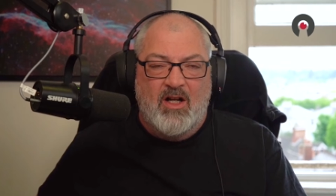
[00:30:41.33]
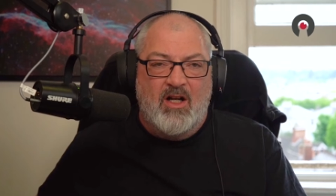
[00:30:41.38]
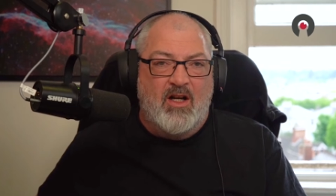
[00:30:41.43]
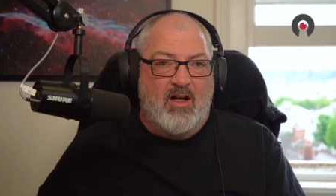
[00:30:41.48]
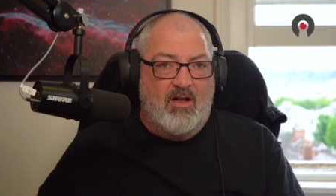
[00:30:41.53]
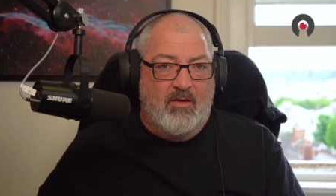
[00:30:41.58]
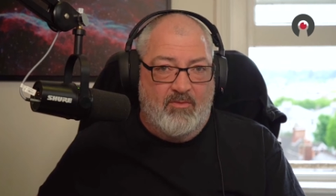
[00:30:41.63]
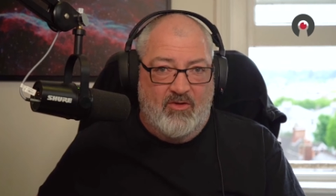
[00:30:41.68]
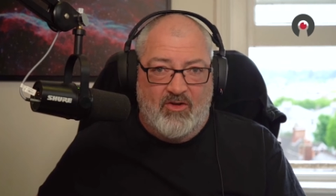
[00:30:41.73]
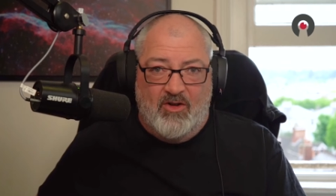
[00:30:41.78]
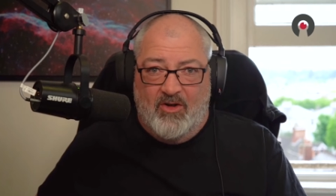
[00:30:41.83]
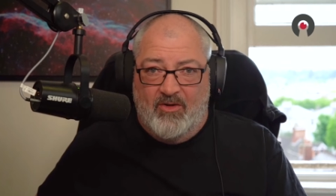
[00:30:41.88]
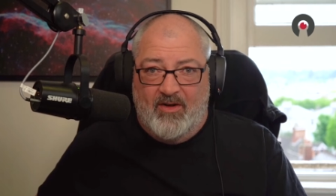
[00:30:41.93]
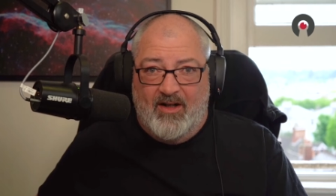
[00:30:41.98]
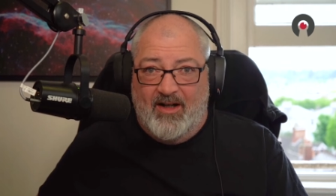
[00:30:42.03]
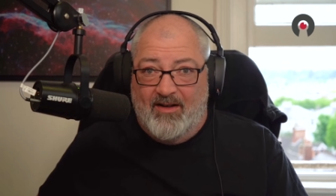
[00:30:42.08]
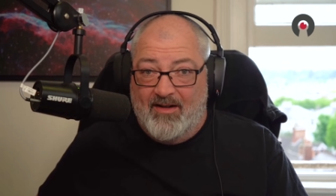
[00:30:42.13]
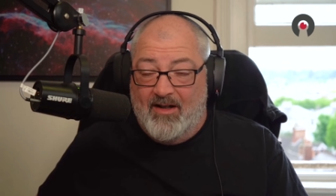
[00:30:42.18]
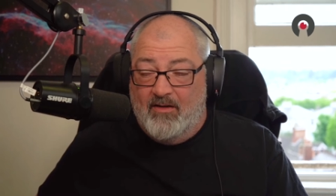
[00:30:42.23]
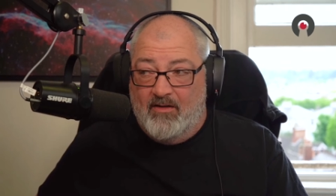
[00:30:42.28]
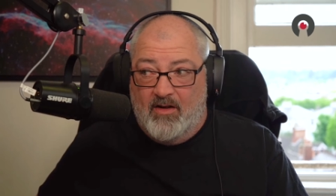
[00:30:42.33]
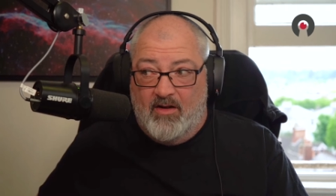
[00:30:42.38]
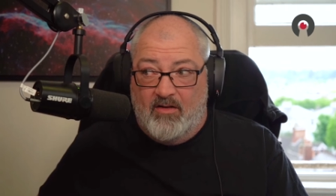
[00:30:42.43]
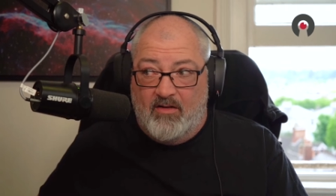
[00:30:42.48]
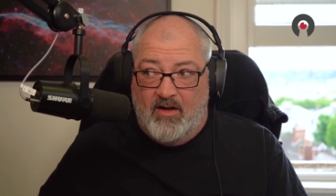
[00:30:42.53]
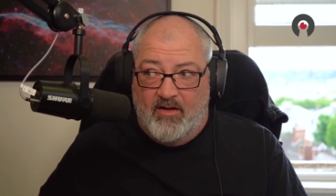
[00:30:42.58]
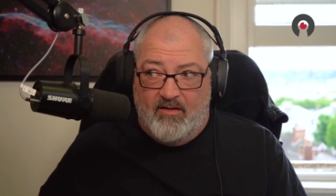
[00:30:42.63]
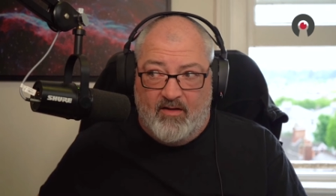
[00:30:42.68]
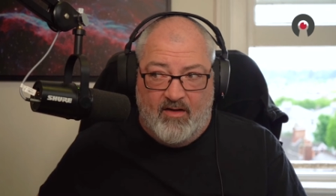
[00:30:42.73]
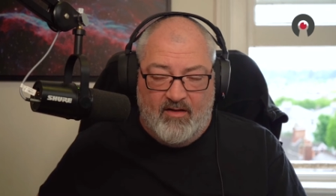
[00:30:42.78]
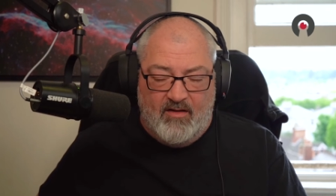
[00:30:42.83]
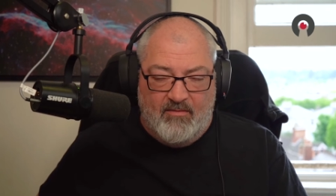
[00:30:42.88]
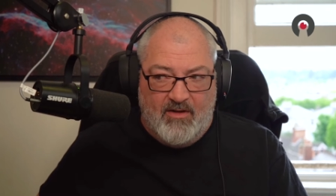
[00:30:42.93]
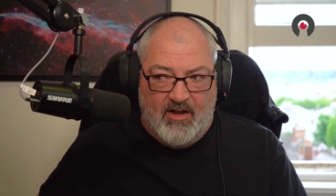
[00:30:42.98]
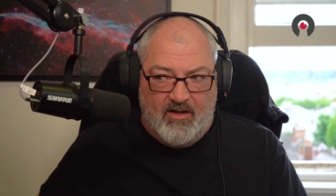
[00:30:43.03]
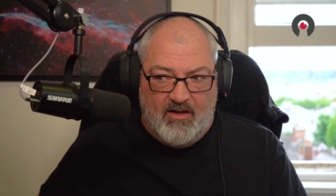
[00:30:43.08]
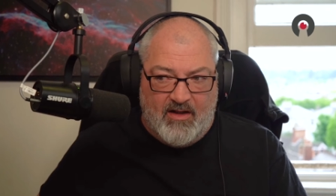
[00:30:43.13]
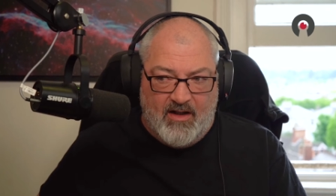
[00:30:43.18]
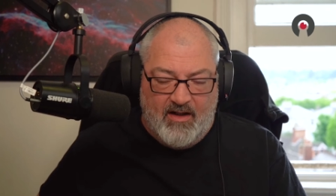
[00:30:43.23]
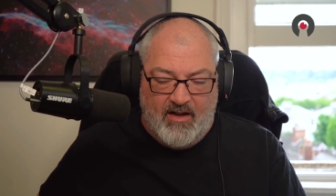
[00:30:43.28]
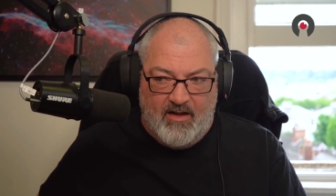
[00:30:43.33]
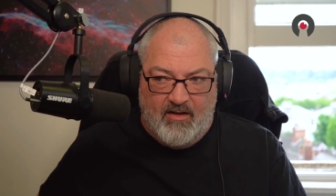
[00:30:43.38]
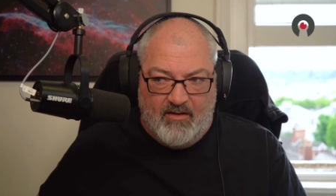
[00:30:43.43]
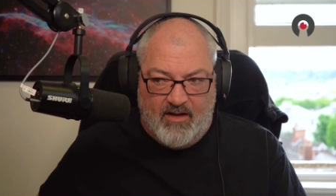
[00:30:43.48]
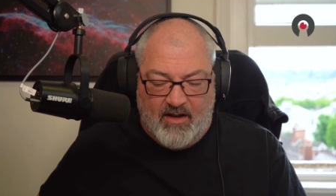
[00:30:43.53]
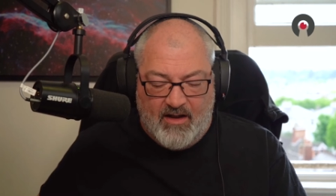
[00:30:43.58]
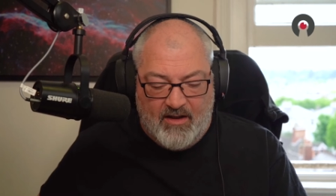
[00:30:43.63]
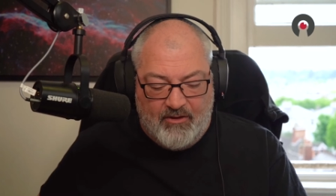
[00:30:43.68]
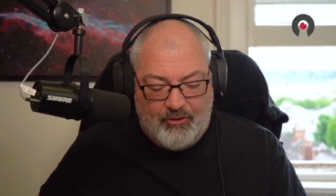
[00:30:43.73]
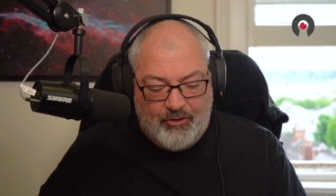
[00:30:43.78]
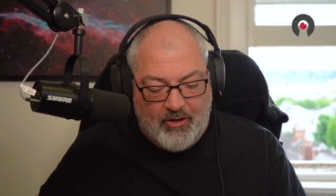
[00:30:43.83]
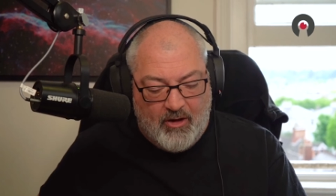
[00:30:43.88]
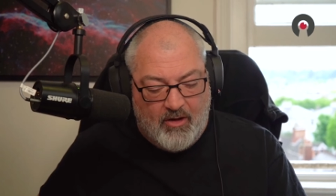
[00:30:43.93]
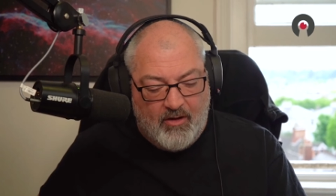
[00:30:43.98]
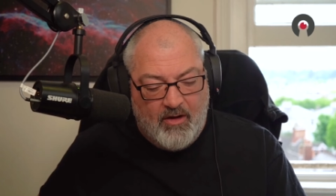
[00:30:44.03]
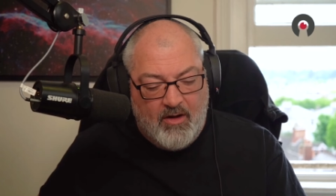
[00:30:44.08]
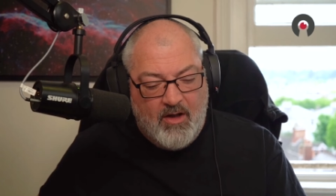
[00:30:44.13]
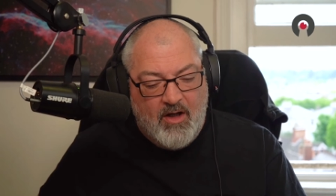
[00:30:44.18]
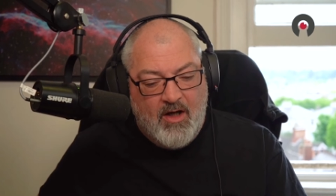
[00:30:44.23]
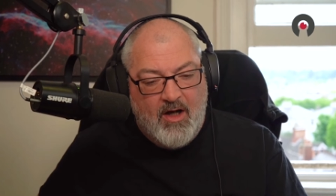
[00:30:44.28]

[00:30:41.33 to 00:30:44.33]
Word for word: And I'm sorry, I'm going to criticize the market here. I'm going to get shot.